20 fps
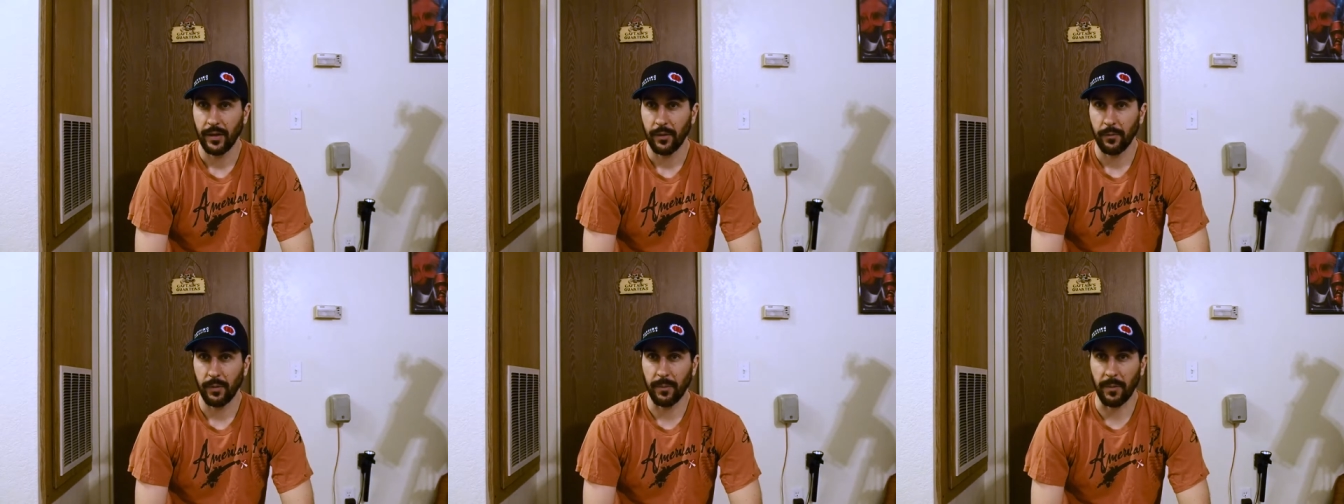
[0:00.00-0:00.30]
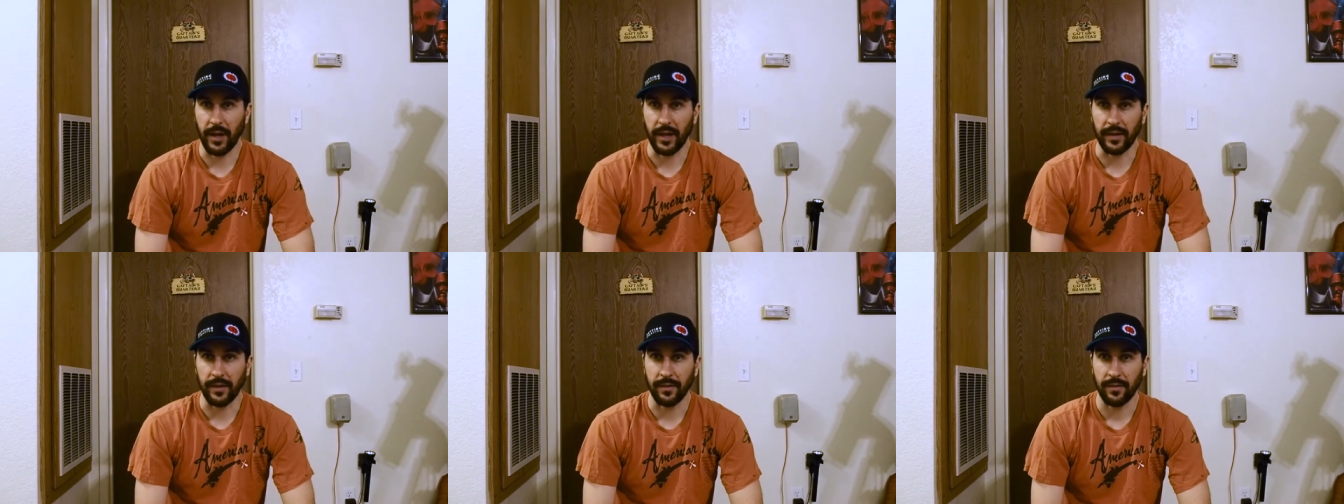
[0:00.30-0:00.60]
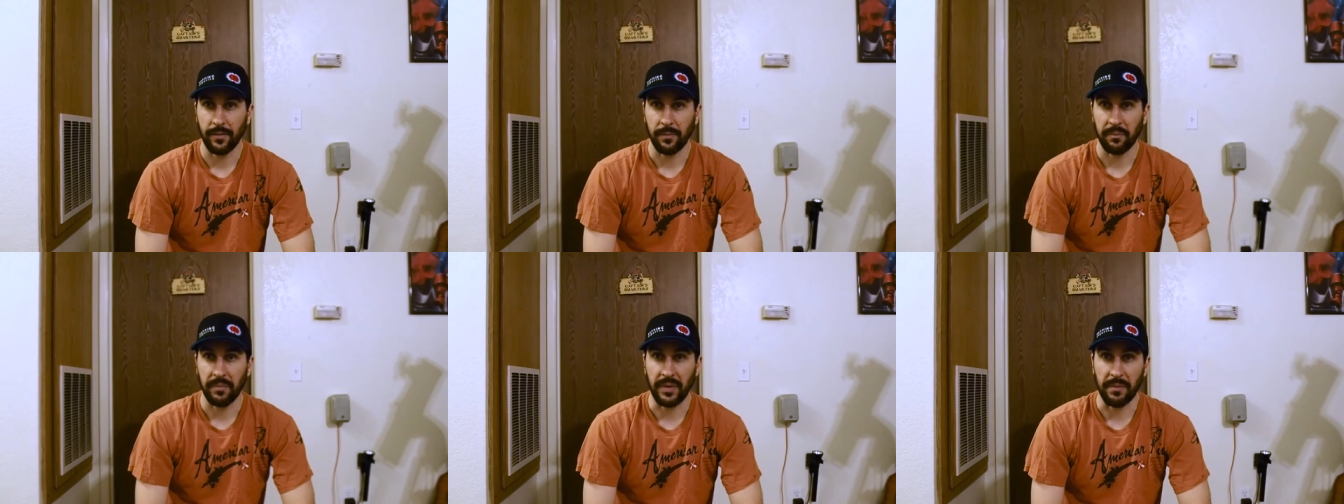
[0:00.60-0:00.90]
we might
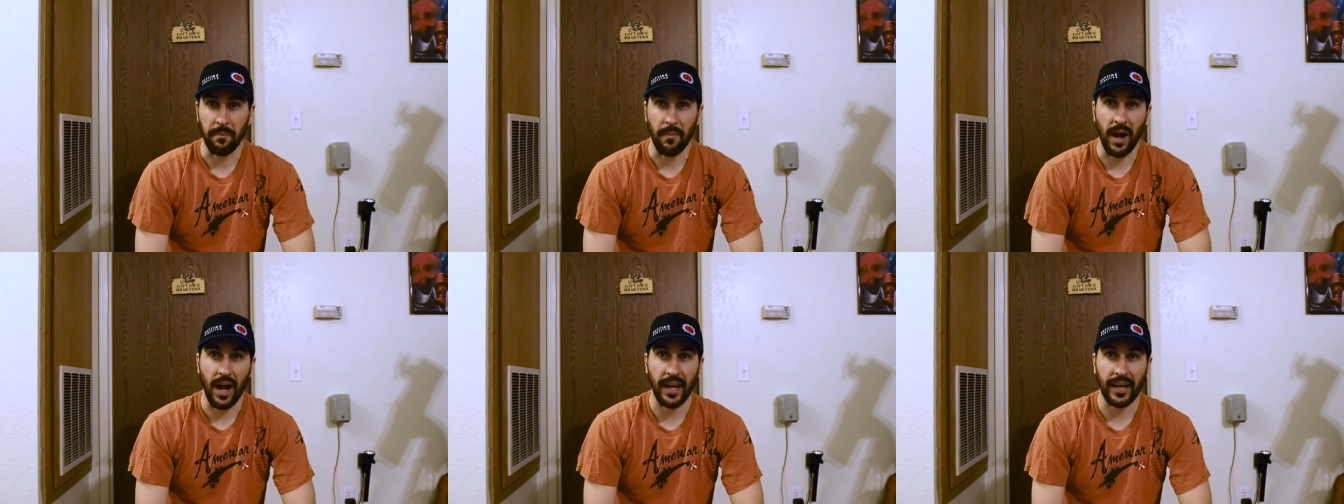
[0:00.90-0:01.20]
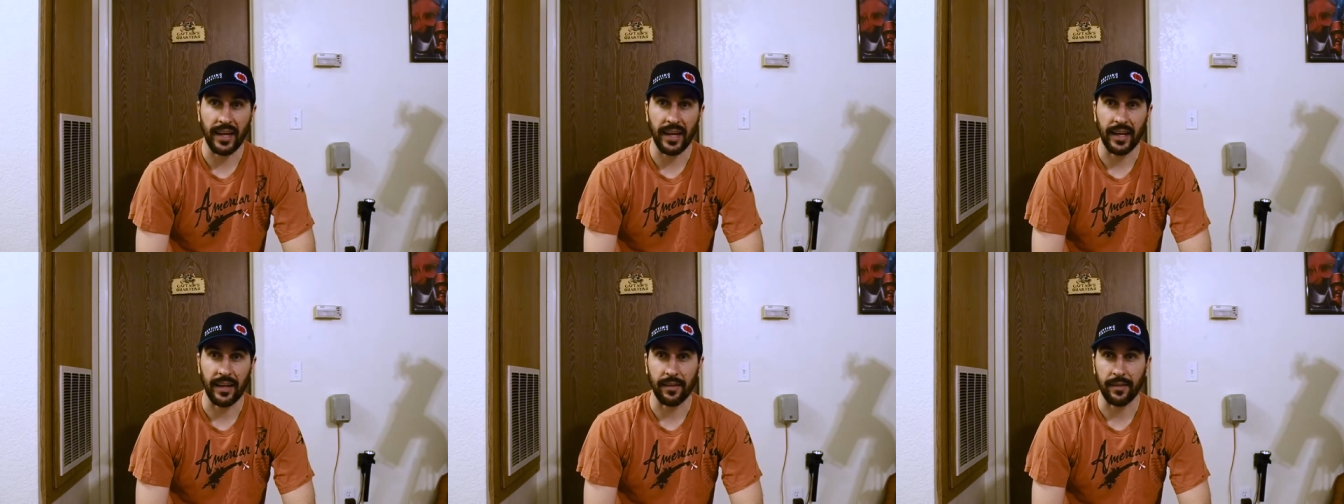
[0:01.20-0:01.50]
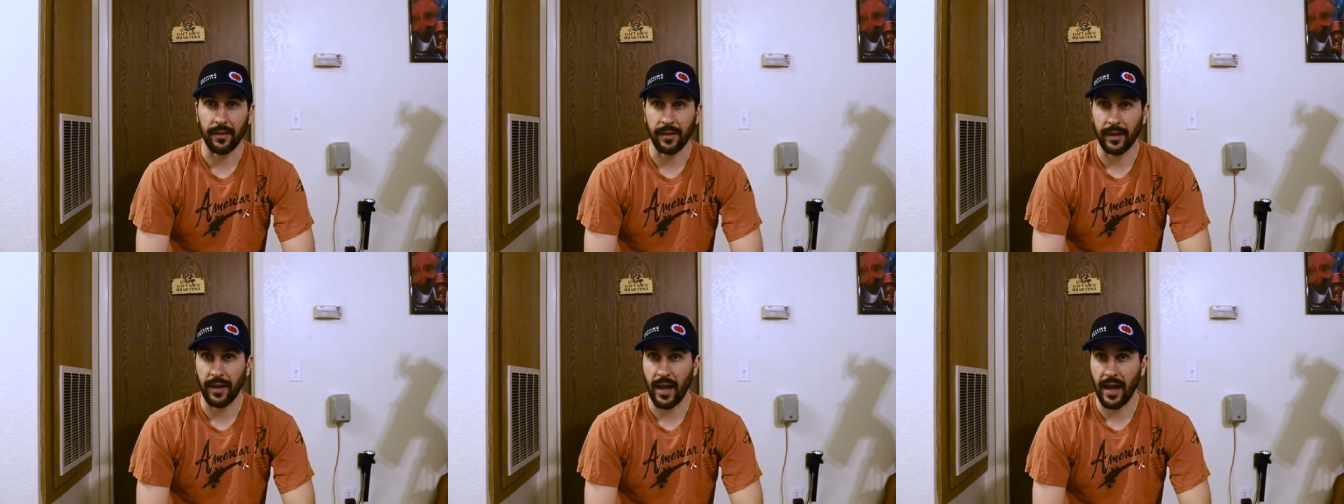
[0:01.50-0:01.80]
be mocking
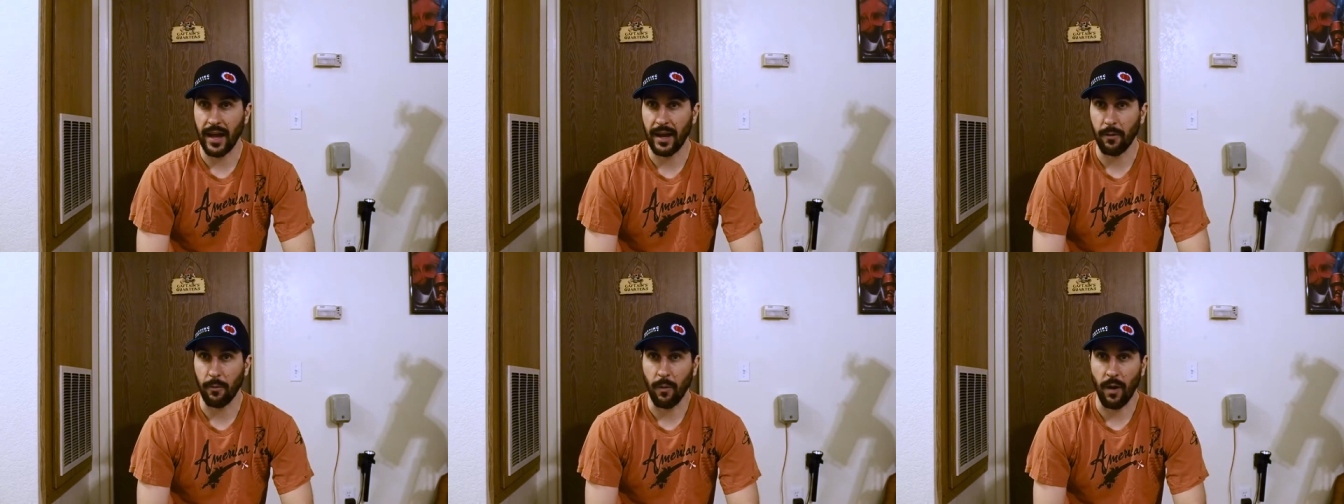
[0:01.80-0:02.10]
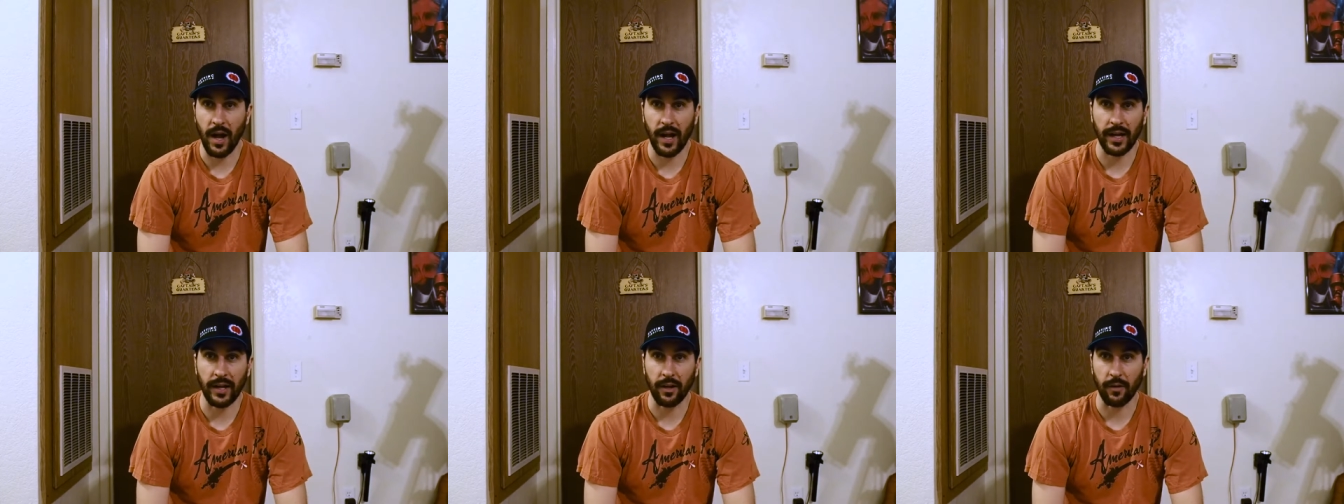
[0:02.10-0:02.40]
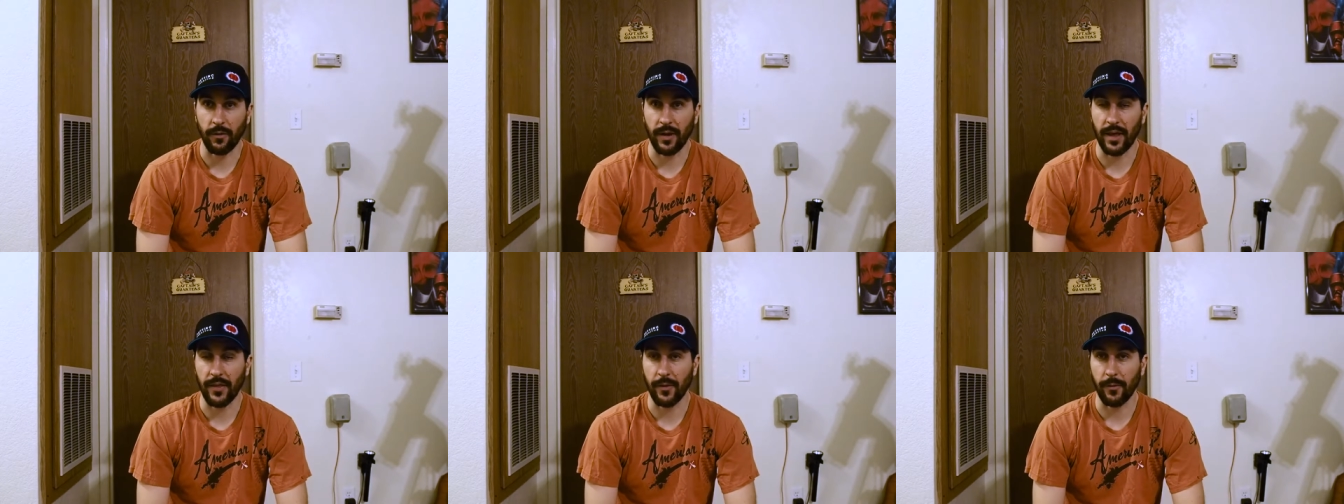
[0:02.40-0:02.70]
the guy walking
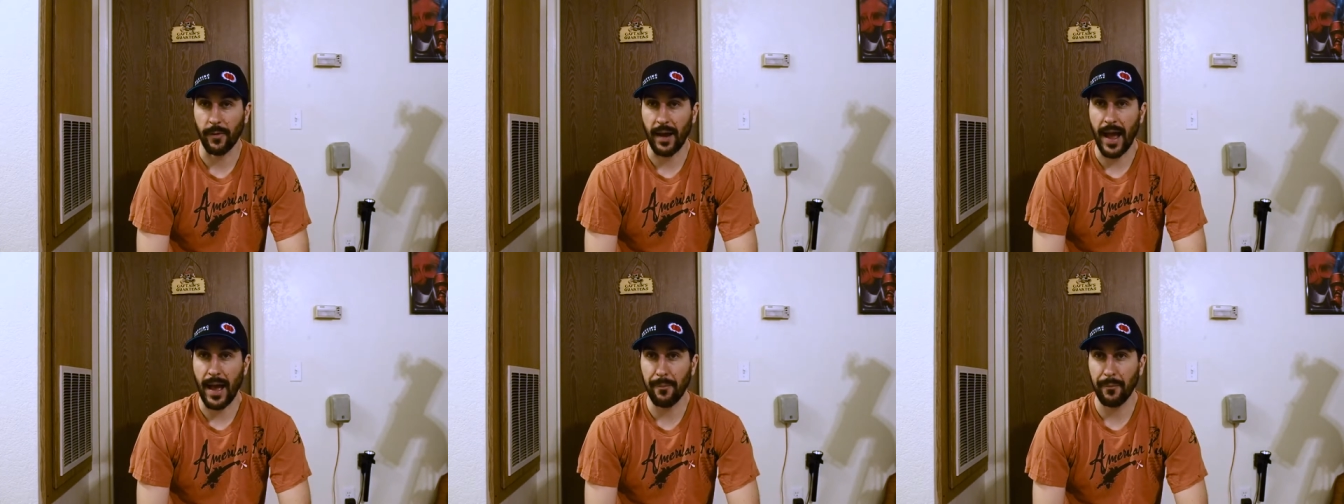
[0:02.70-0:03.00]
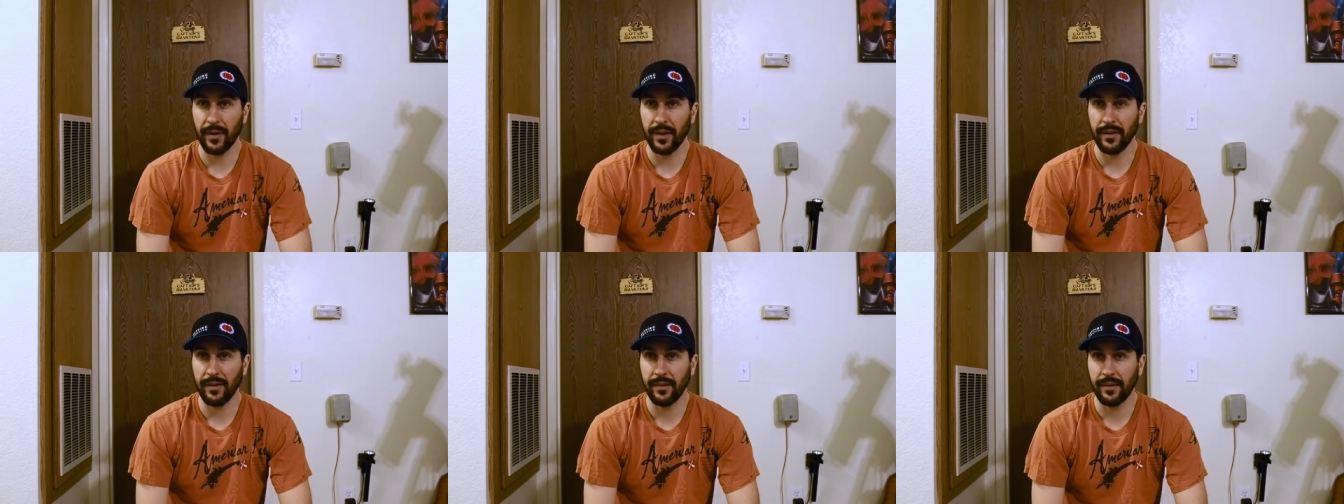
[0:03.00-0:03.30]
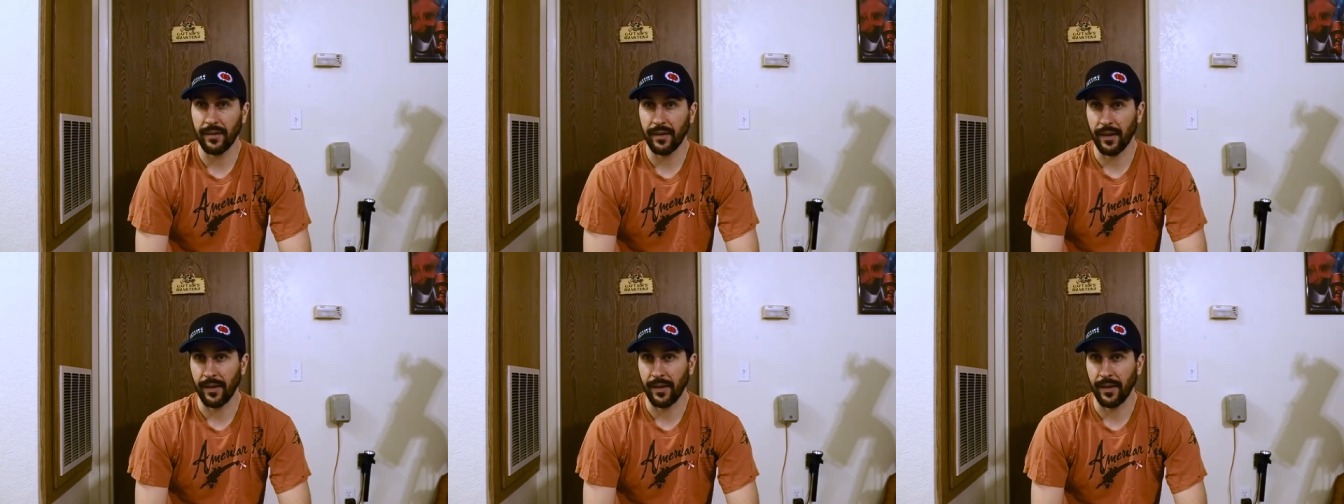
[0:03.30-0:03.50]
around the rapid